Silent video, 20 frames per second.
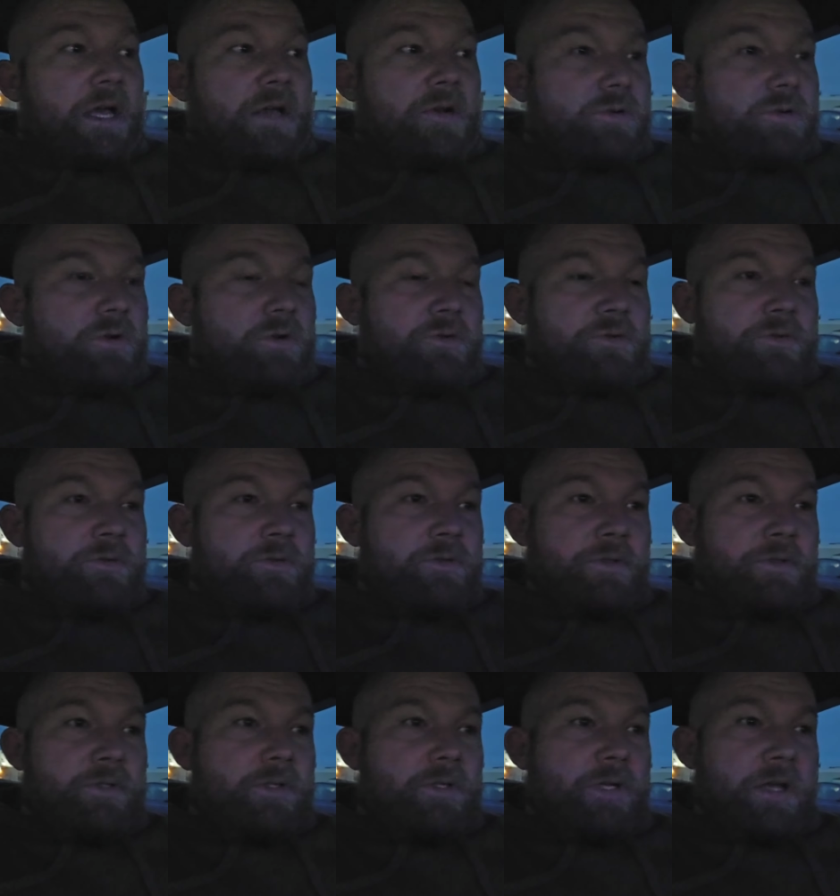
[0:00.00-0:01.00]
I don't know.
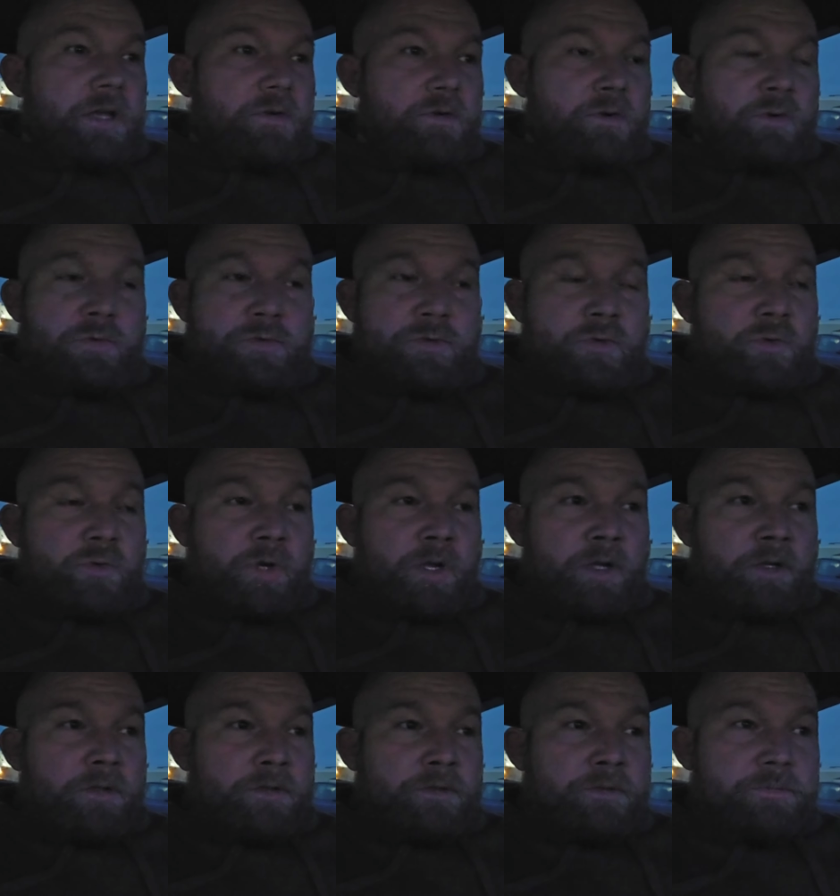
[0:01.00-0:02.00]
I don't know what's going
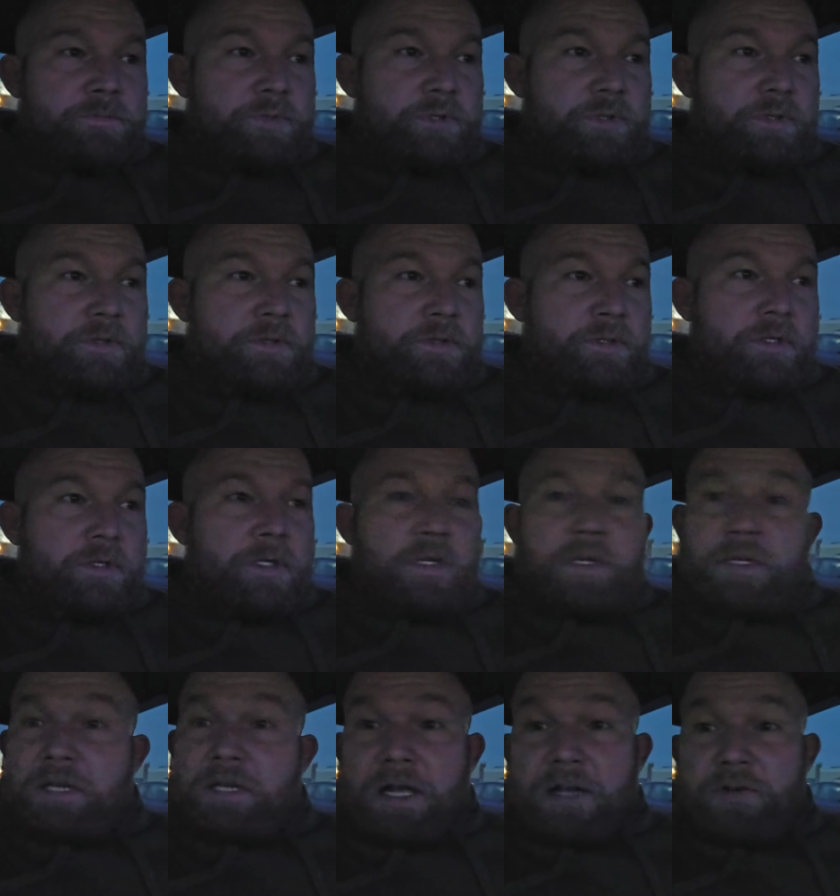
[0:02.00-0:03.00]
on.
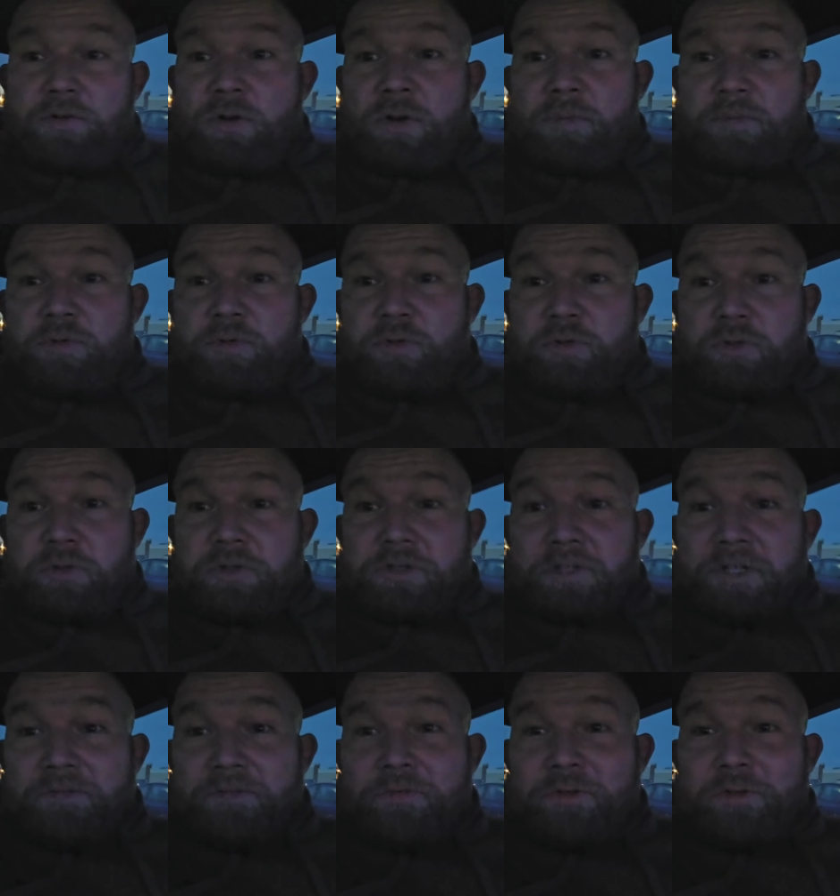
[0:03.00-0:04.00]
I know I'm doing good
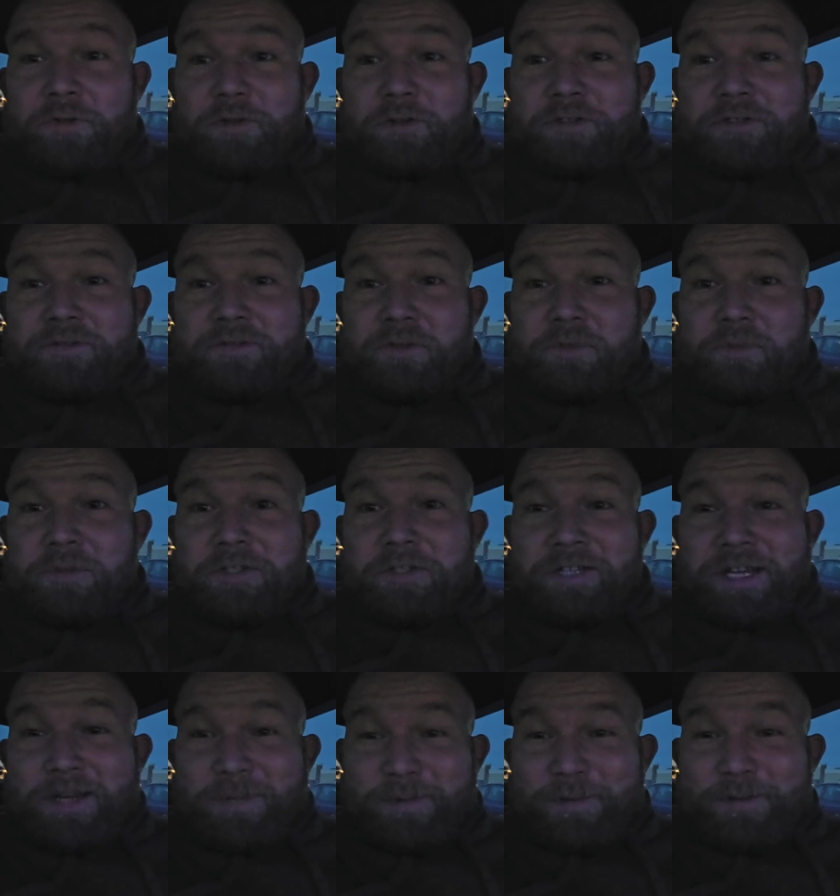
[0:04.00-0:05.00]
and I feel good, so I'm going
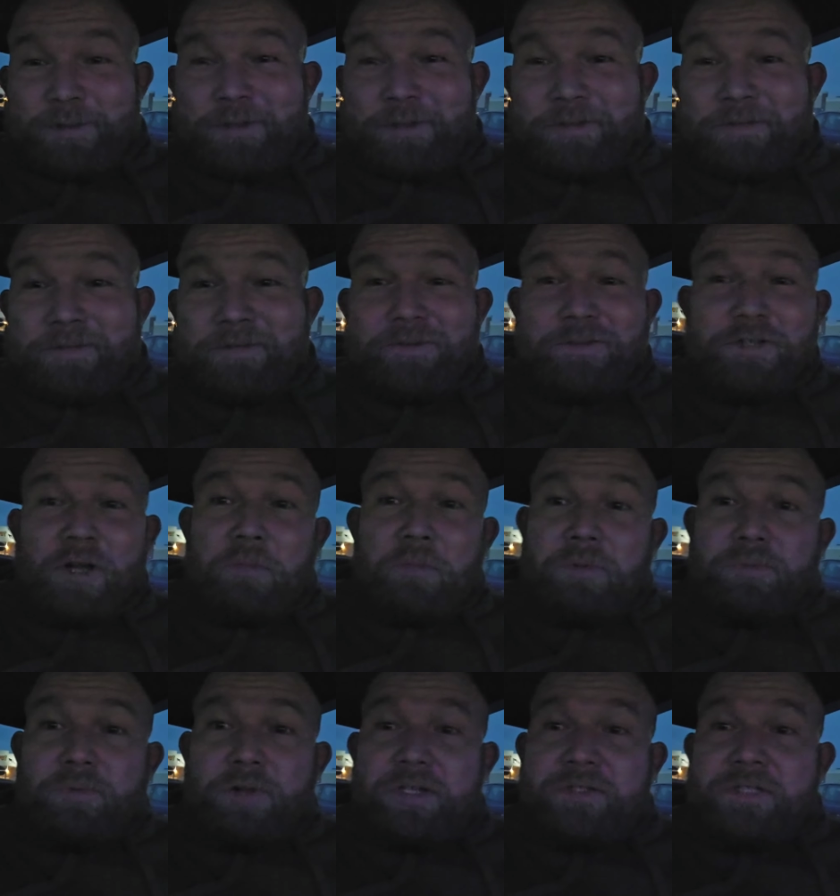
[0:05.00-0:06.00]
to keep it there. Y'all
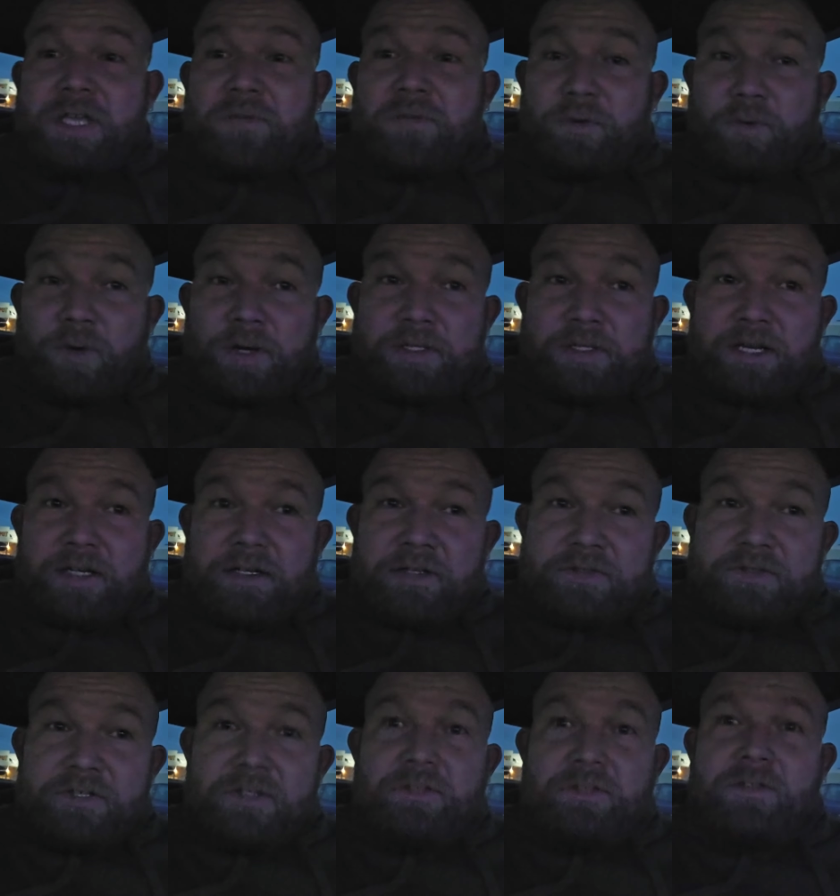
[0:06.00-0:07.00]
be blessed. Have a great day, and
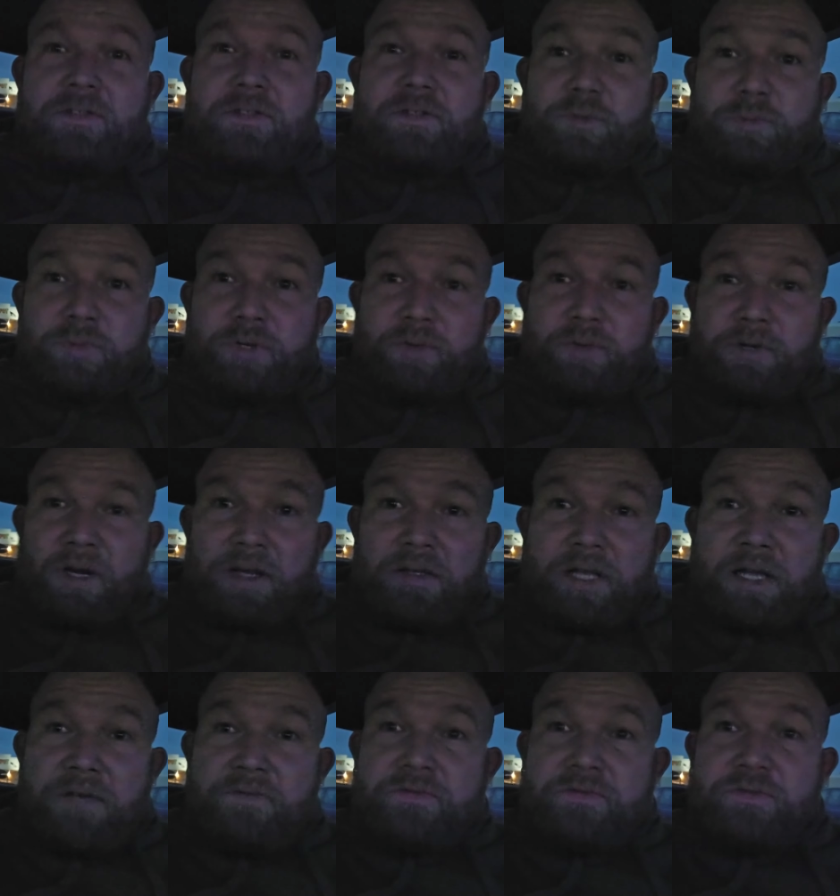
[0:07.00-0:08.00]
I'll see you in a little bit when I
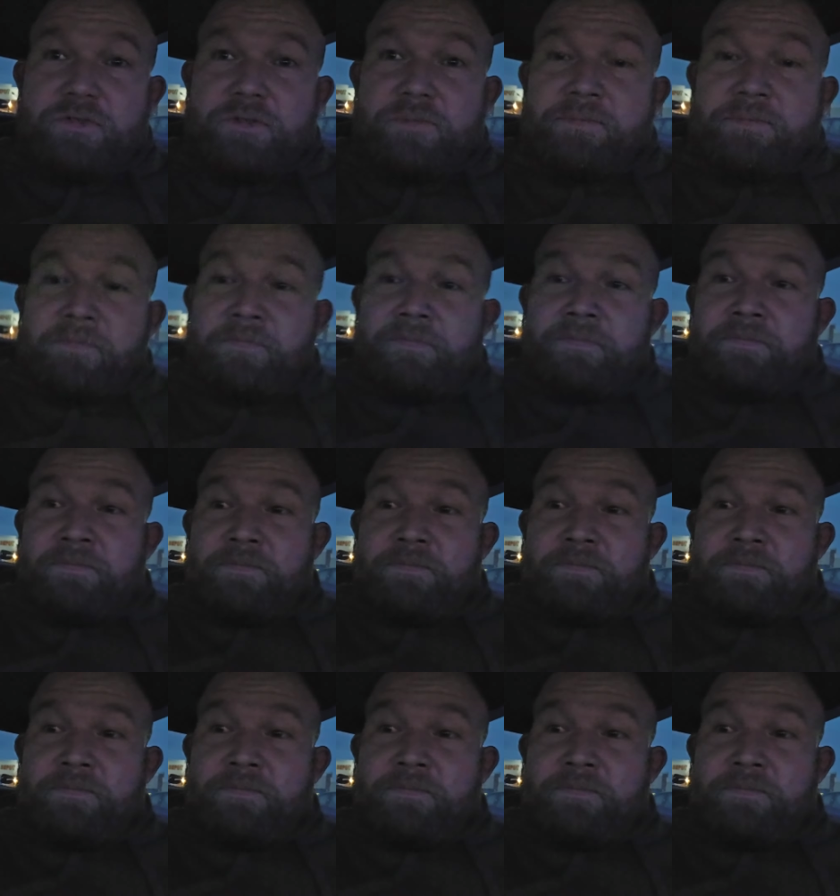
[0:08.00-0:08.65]
live stream.